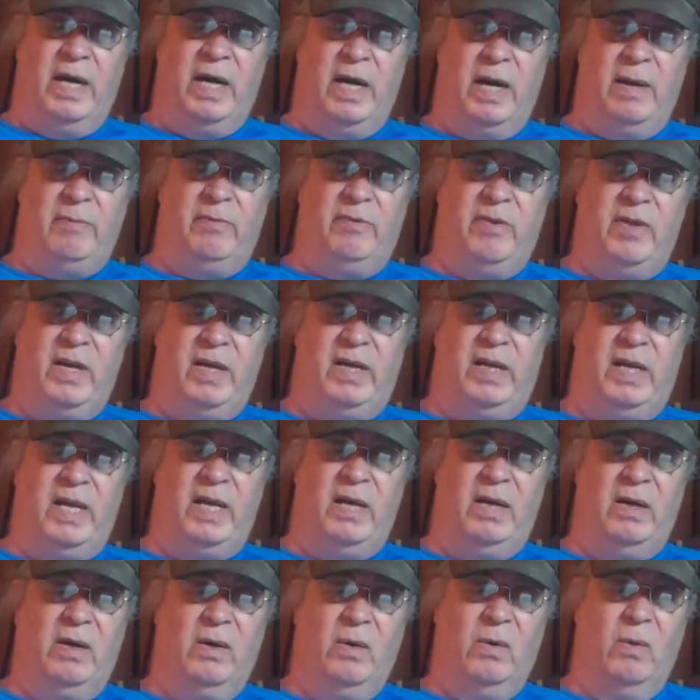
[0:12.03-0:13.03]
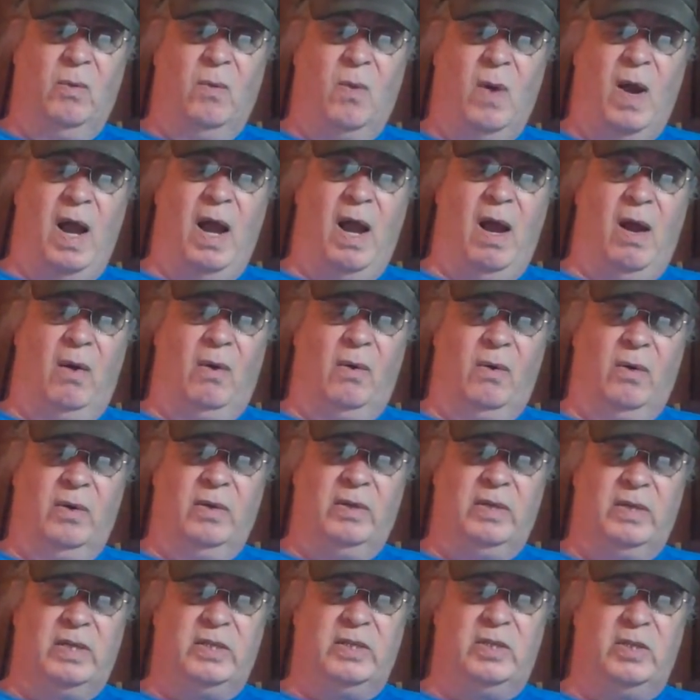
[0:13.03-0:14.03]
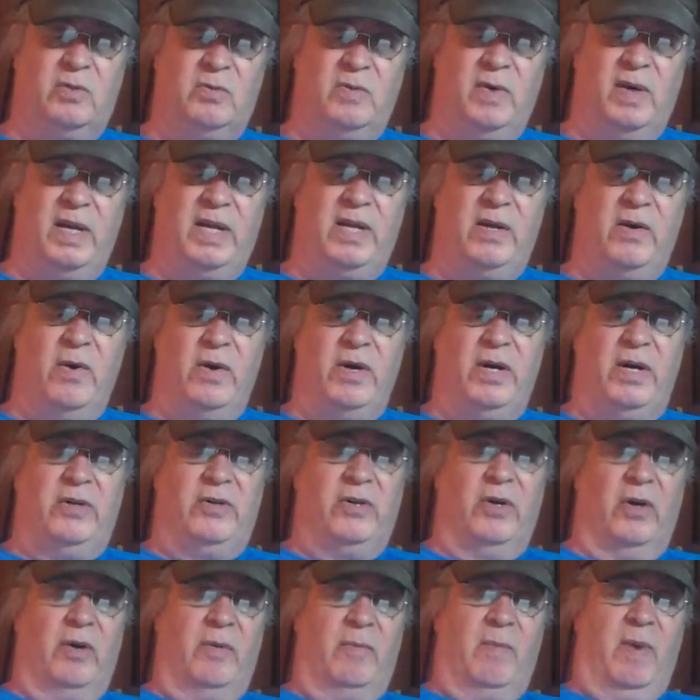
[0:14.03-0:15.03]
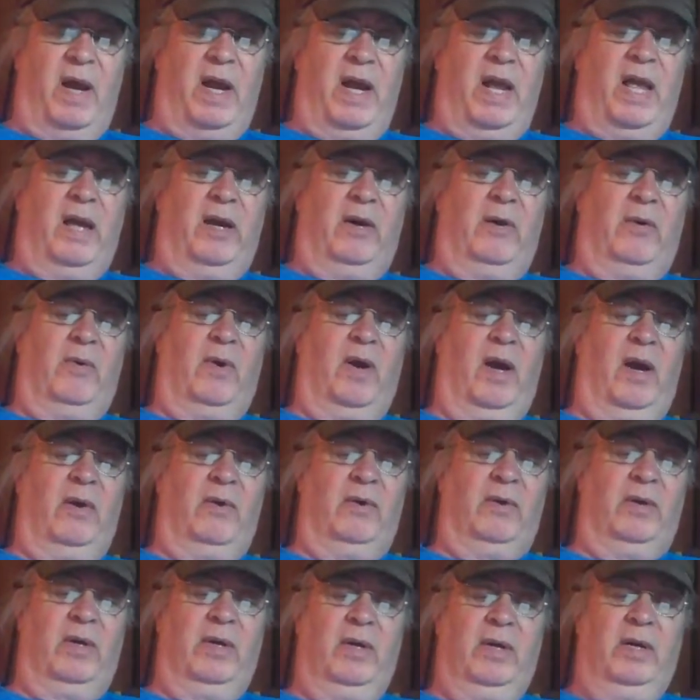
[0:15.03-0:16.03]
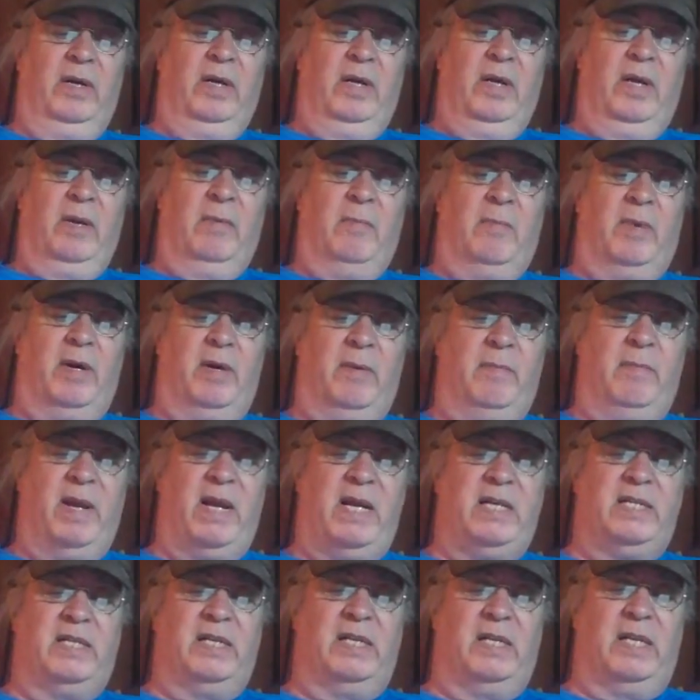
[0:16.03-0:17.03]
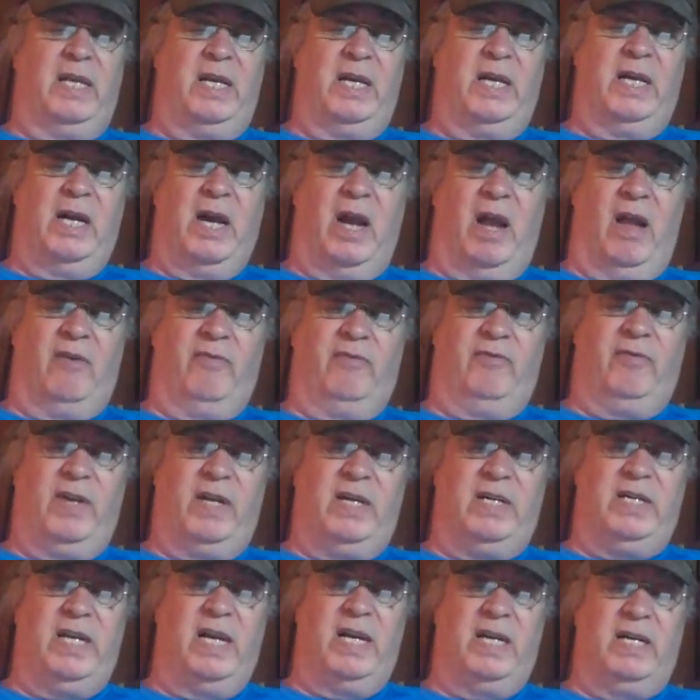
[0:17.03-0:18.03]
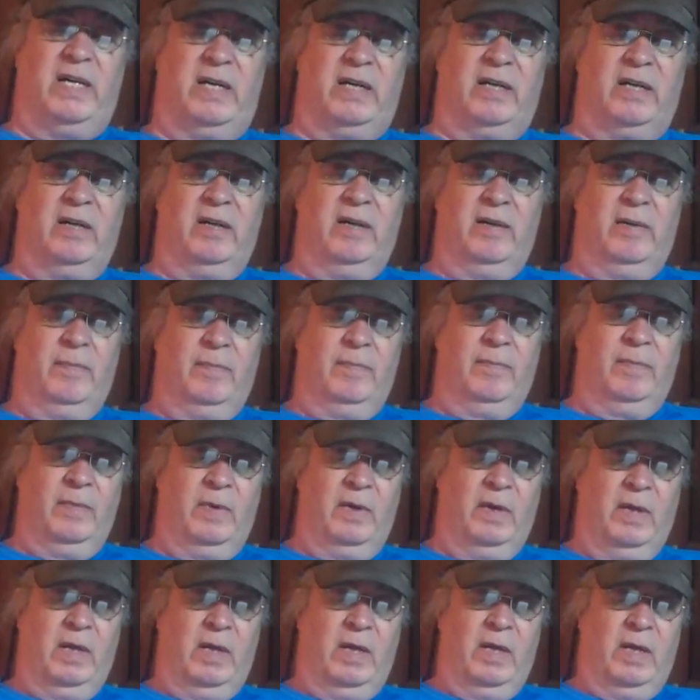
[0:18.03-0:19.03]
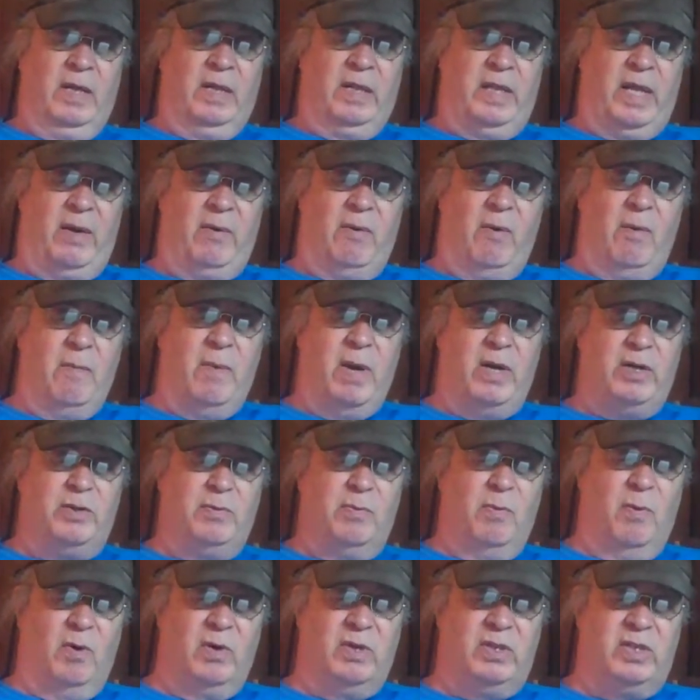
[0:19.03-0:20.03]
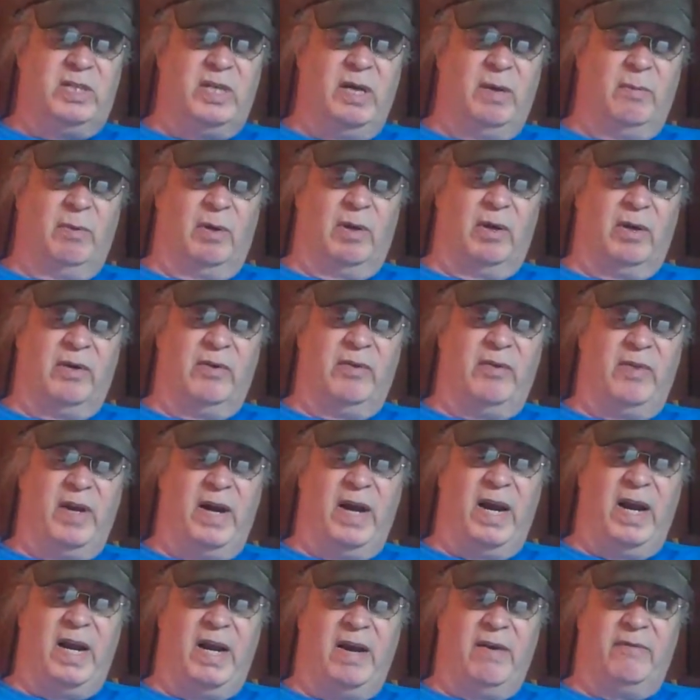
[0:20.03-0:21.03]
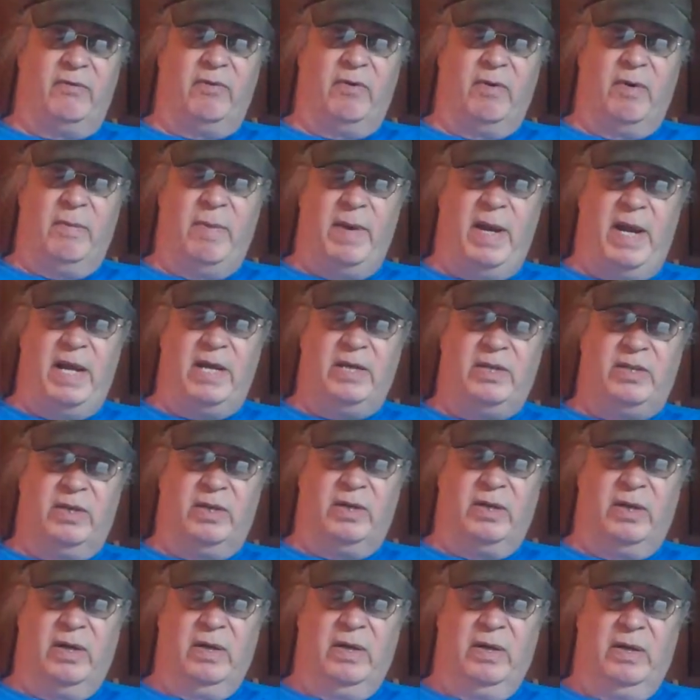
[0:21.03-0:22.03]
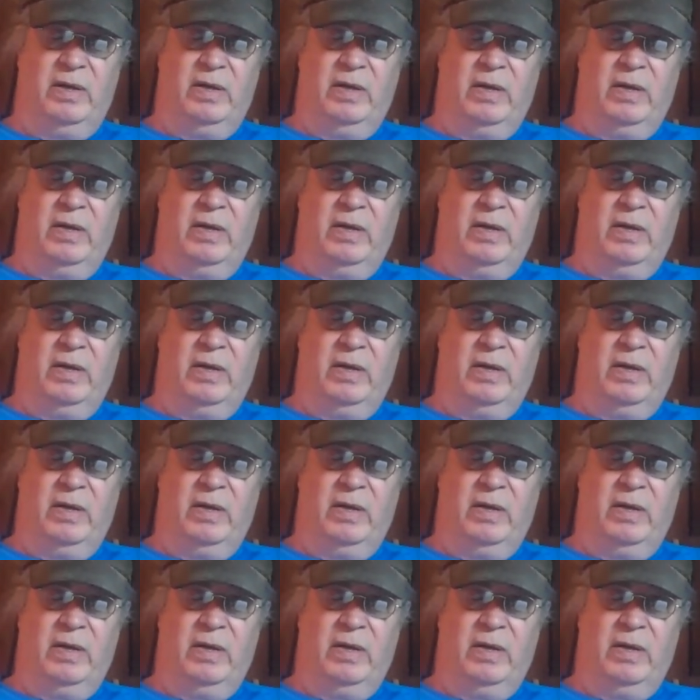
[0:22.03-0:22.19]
And I'm thinking, wow, this is really going to turn my head around. But amazingly enough, it didn't. They were much more similar than I ever imagined.